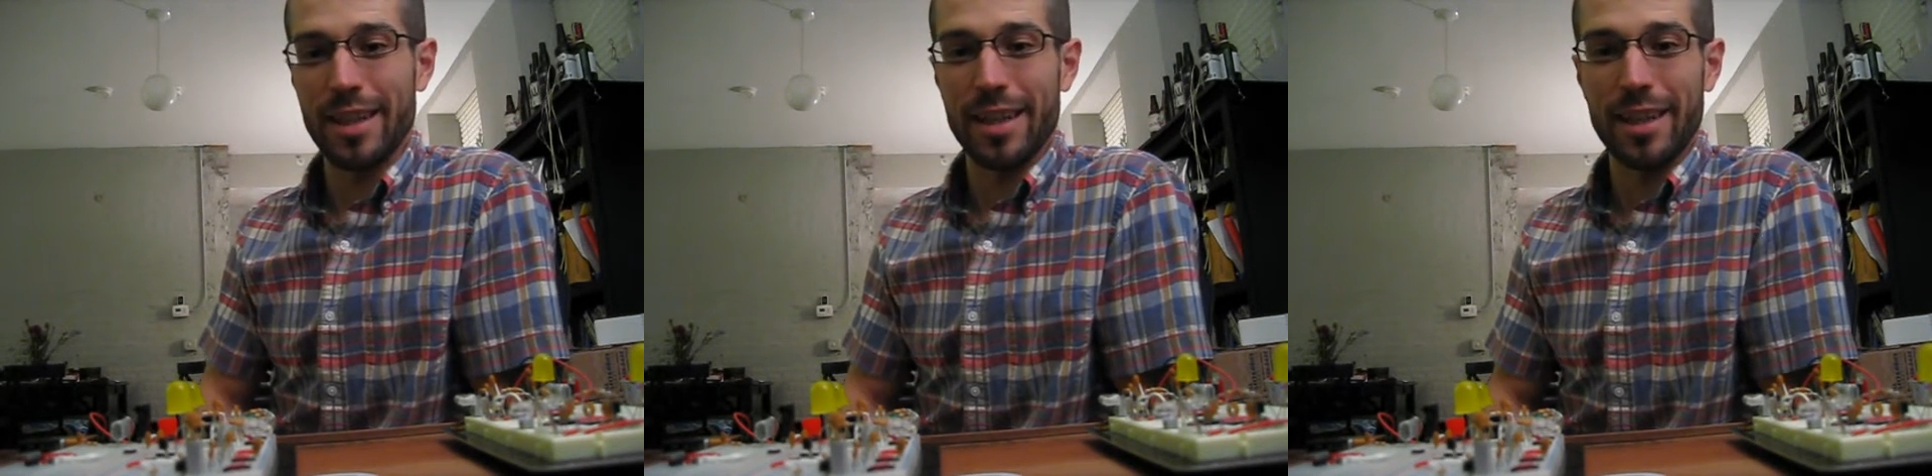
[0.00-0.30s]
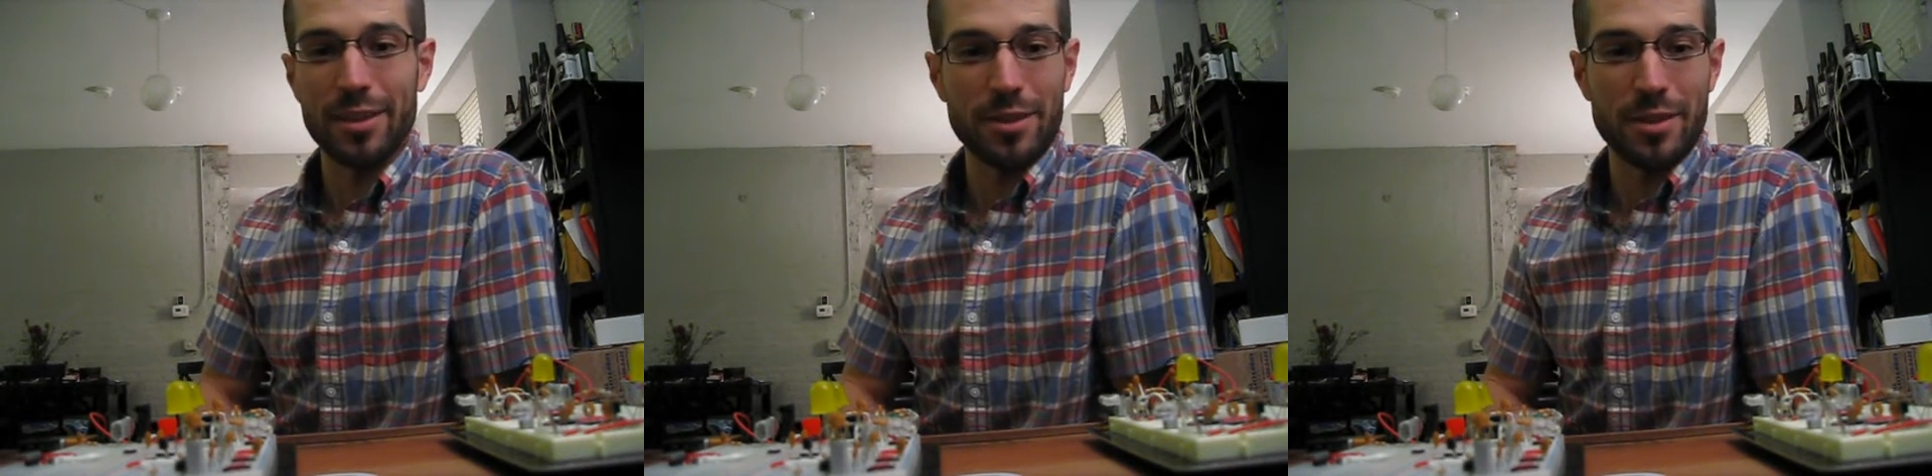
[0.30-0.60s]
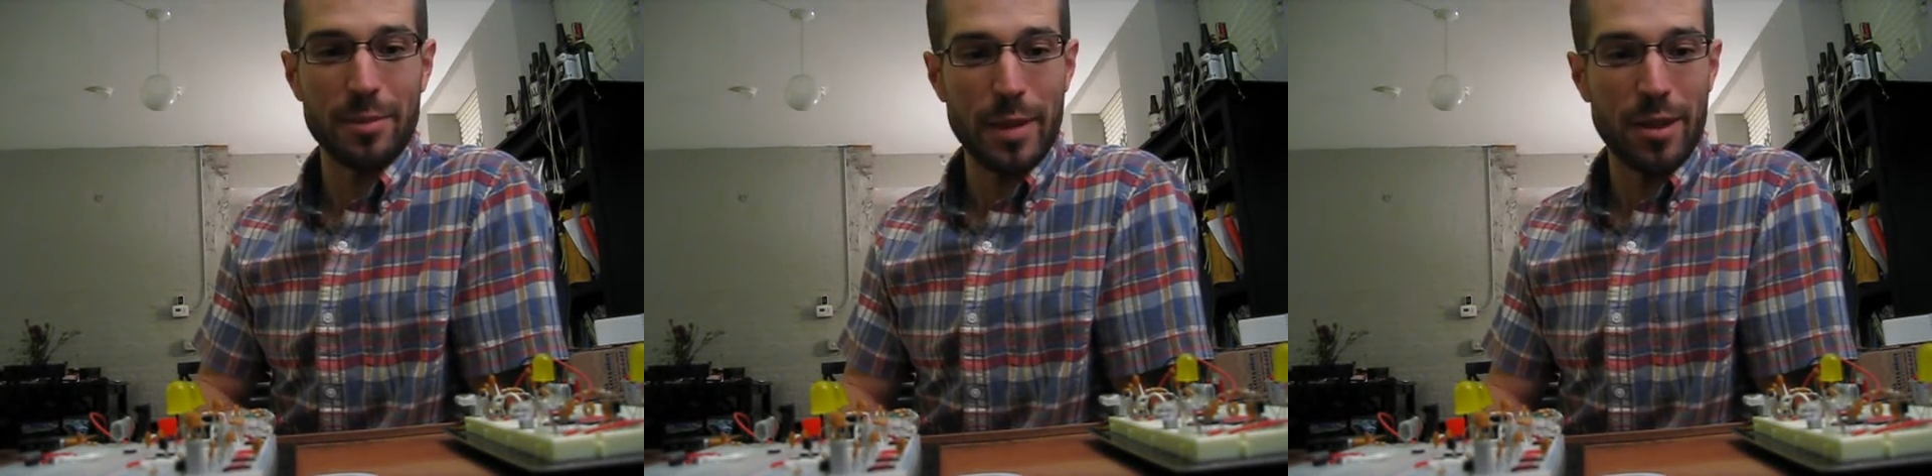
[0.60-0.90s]
and I
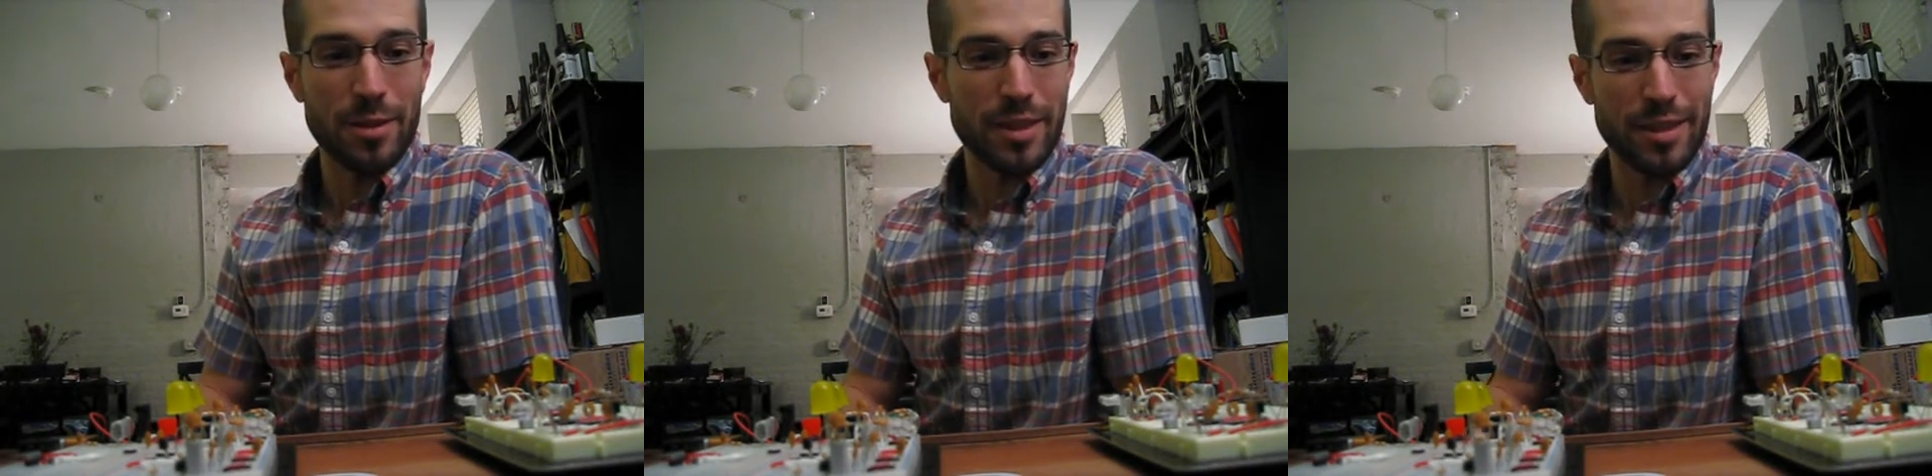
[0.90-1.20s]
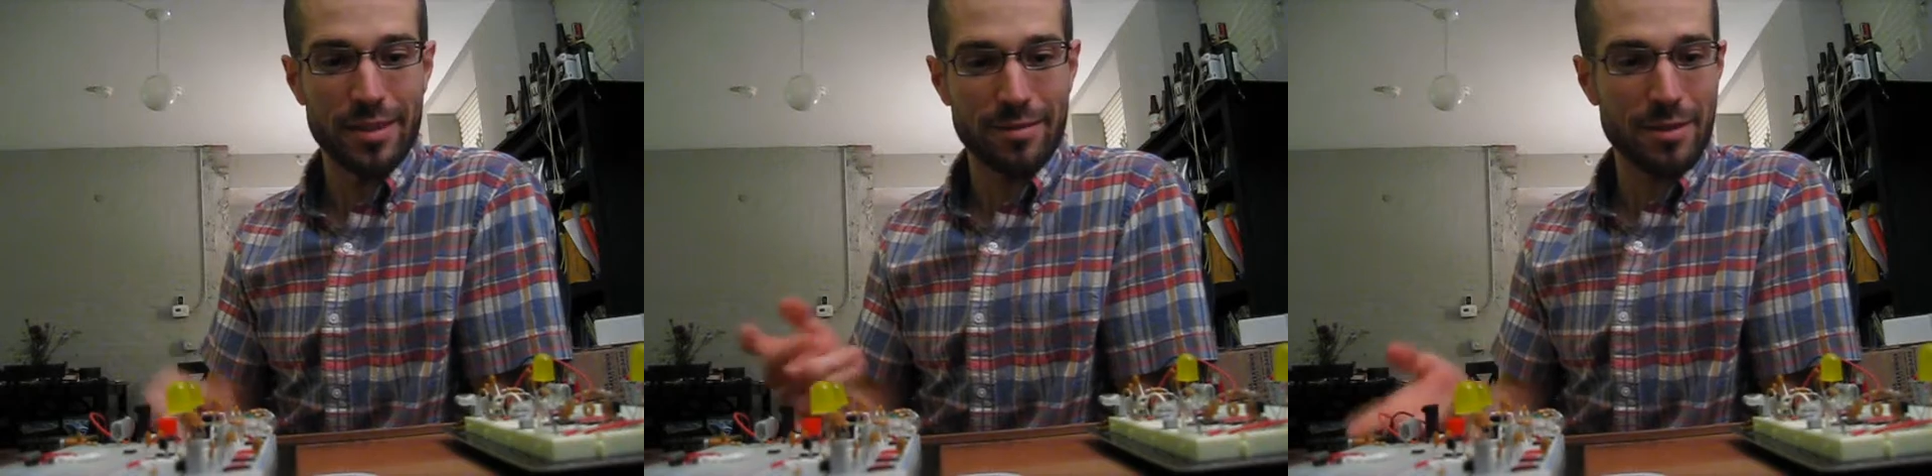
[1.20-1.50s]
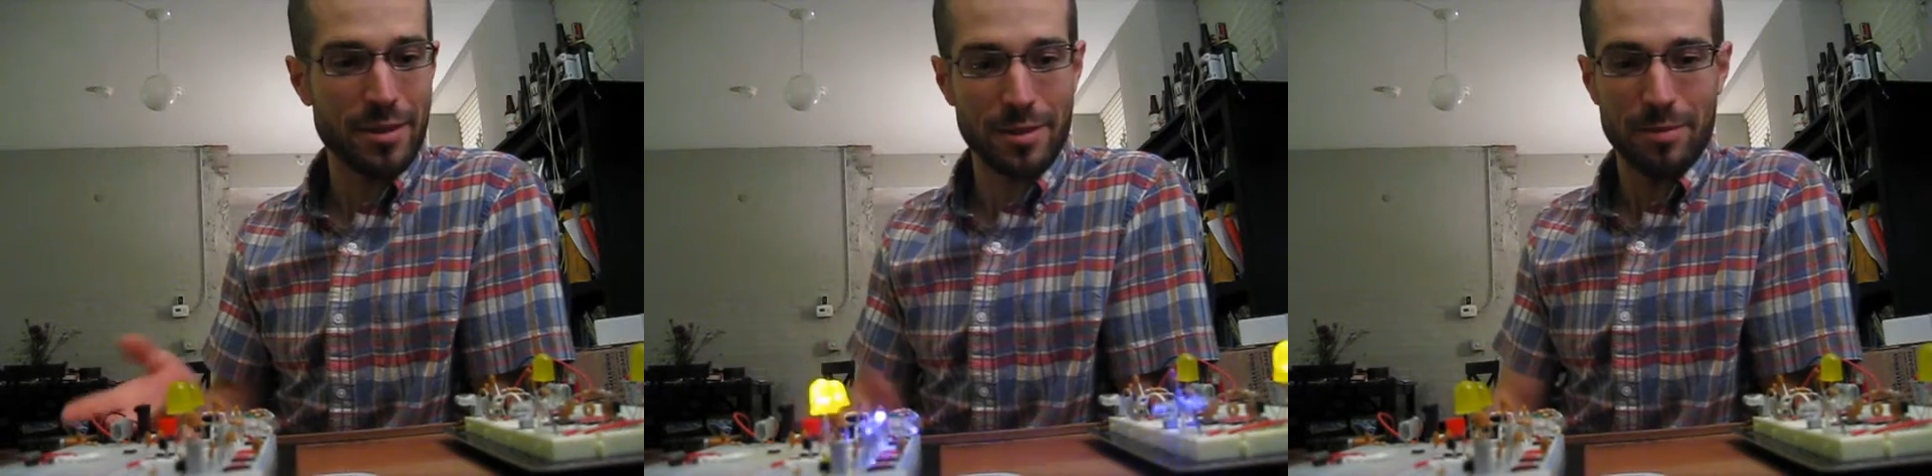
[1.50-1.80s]
learned about
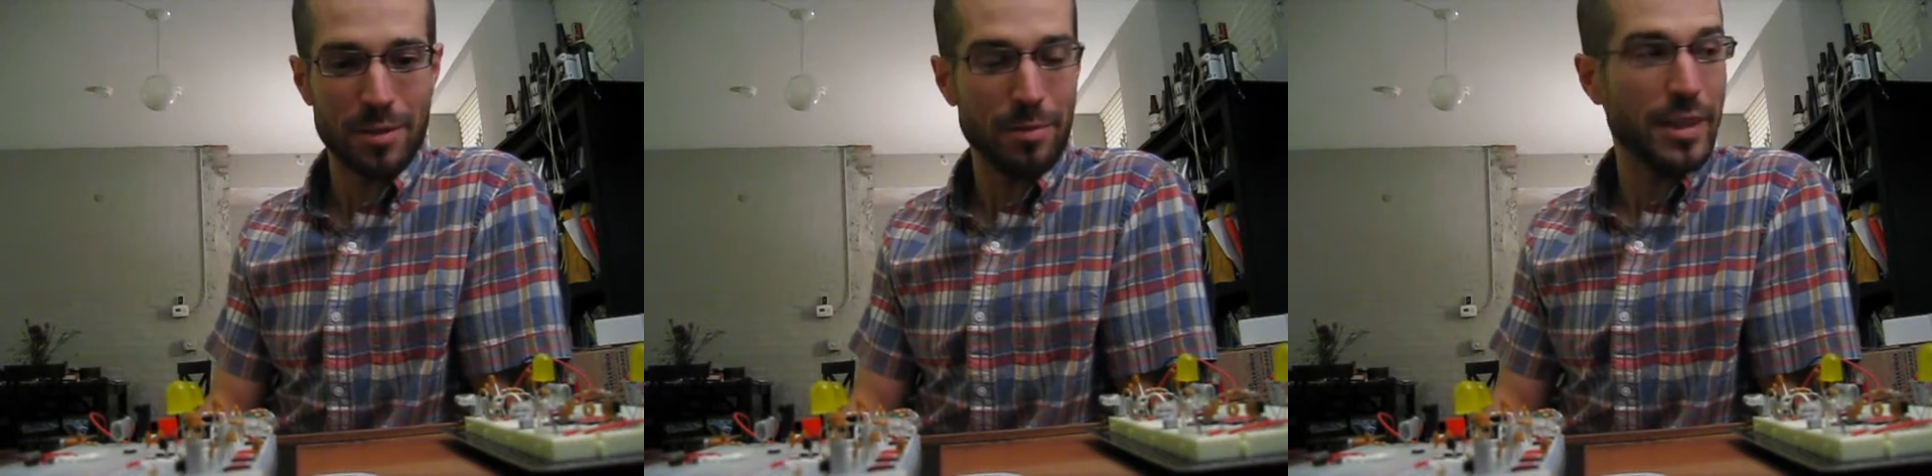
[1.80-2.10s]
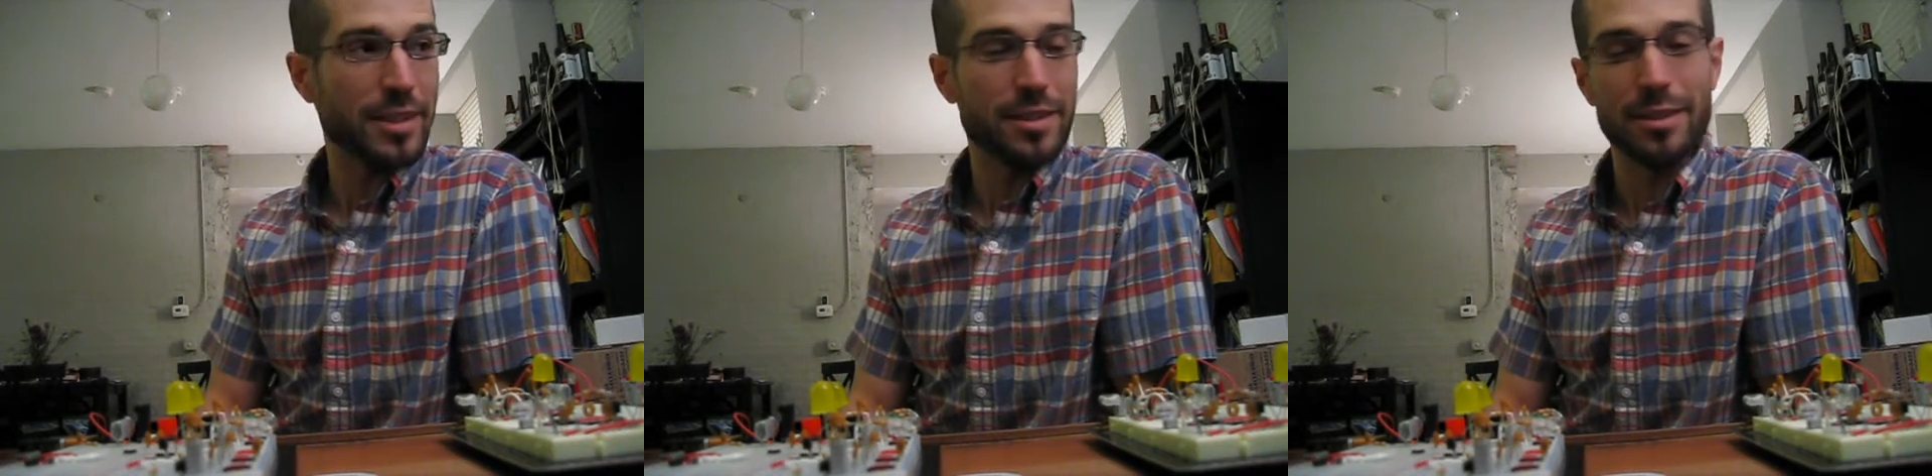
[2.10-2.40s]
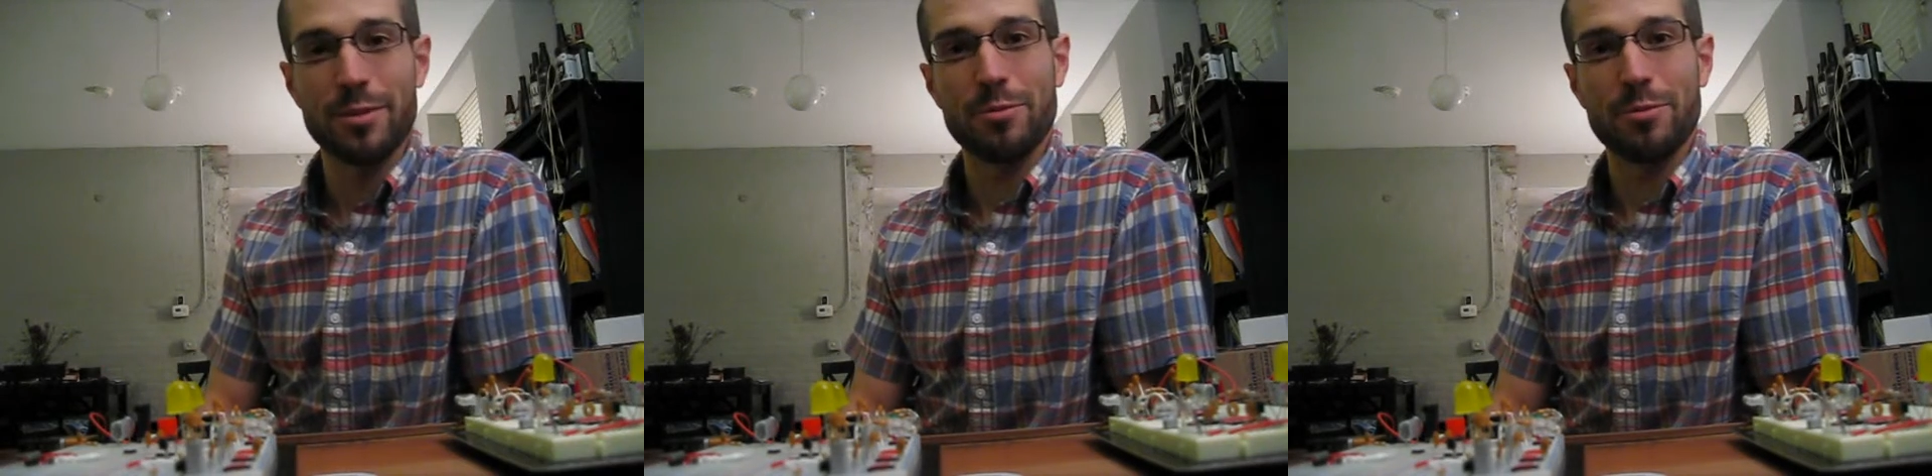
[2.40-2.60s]
some things,